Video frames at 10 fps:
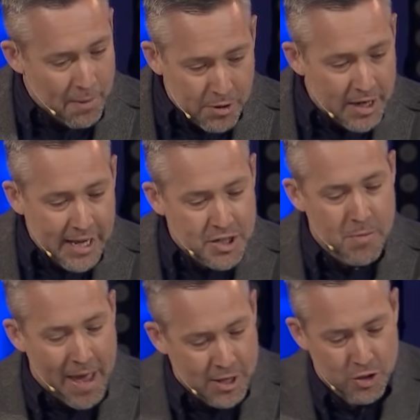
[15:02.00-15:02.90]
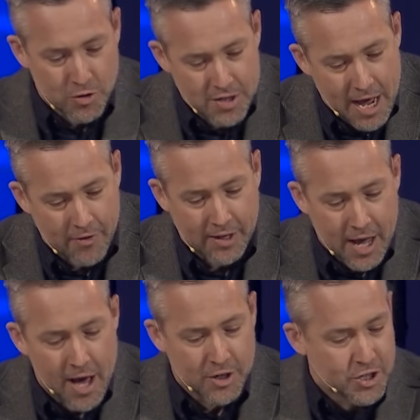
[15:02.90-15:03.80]
I'm going to get some answers now that
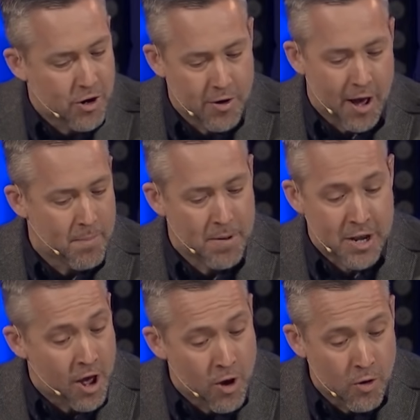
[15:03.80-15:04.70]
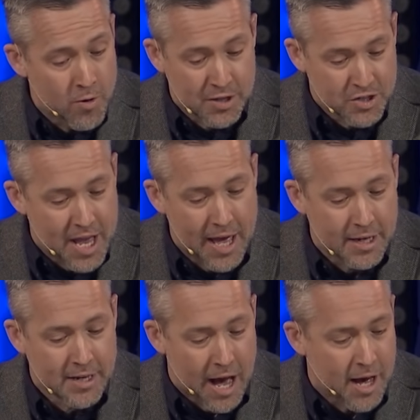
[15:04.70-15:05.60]
God has shown up. But no,
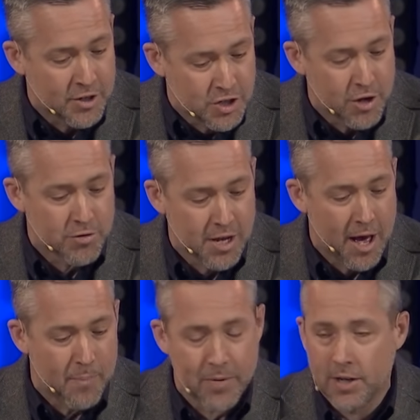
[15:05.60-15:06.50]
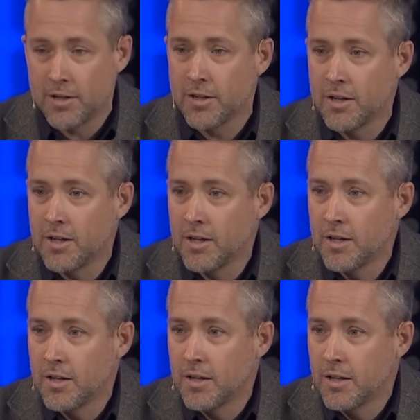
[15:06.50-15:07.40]
instead, God shows up and
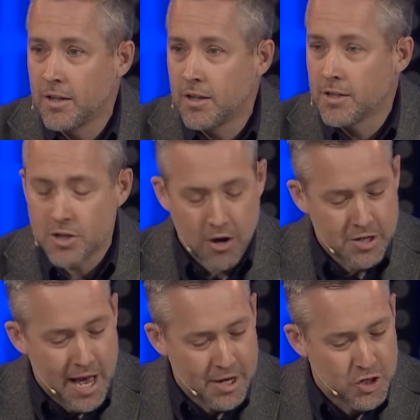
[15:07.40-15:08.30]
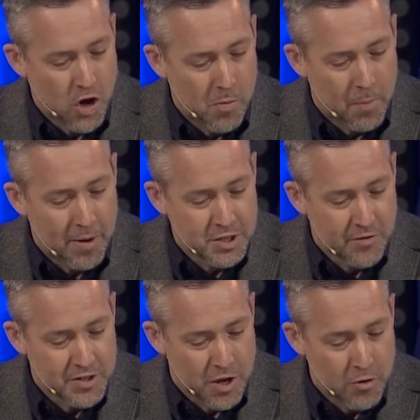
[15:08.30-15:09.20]
starts to ask Job a
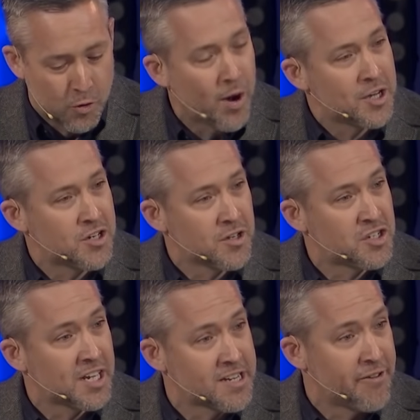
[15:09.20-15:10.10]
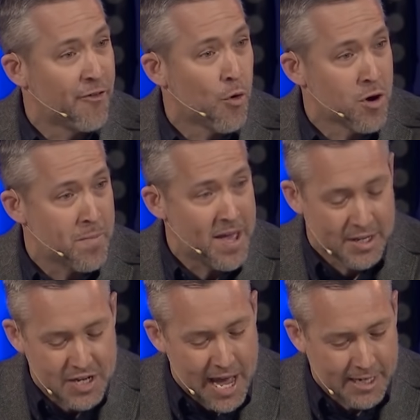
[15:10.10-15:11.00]
bunch of his own questions, 64 to be
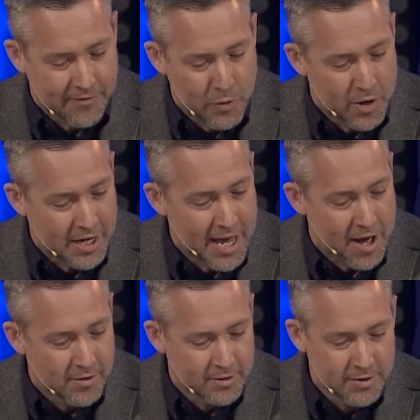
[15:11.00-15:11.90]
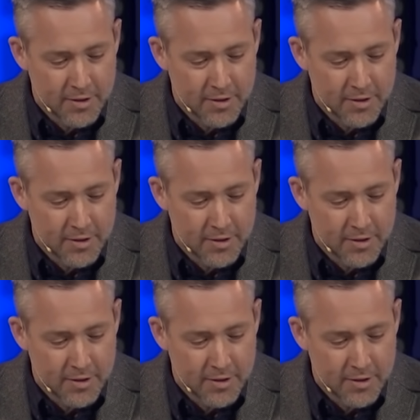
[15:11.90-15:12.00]
exact, if you want to count.